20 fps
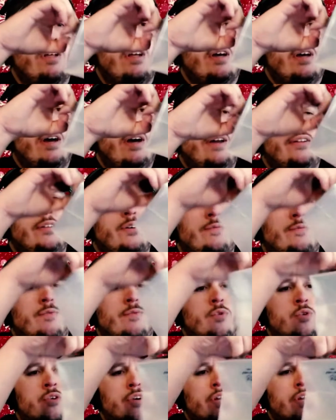I don't know if
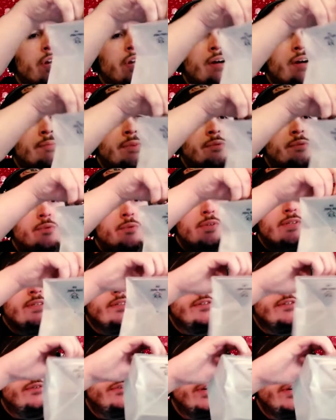origami was
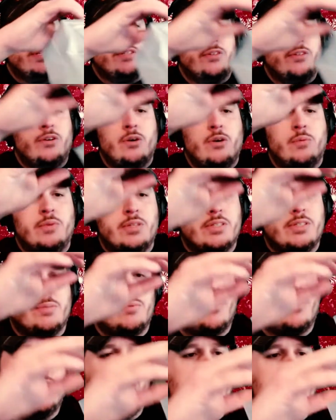the correct term. It looks
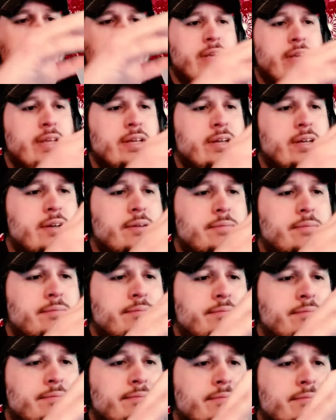more like a
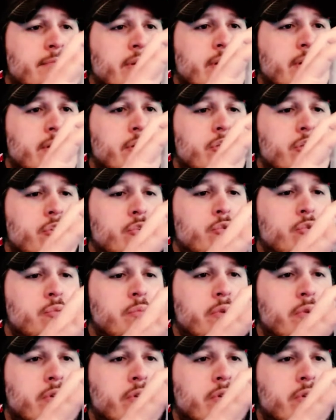cube.